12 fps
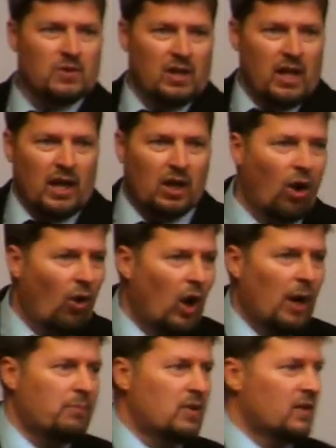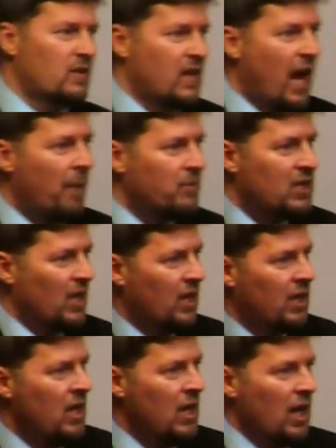and they go up to
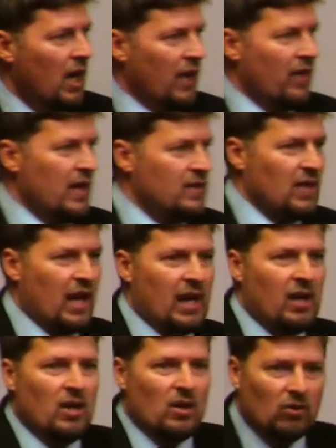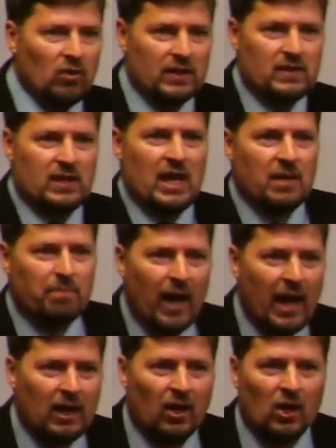Samson and they say, Let's take
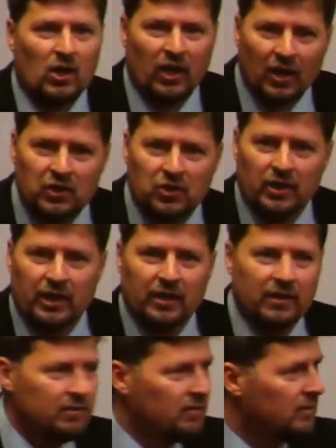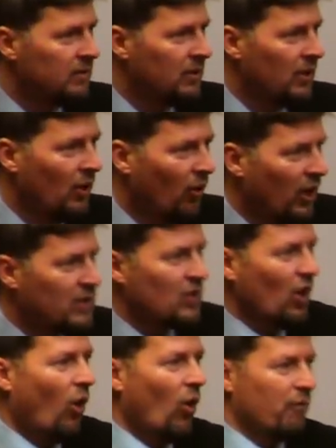back our country. Let's
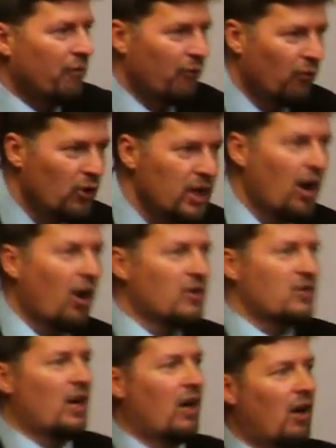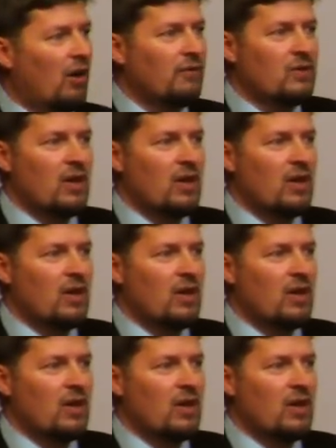go and free ourselves.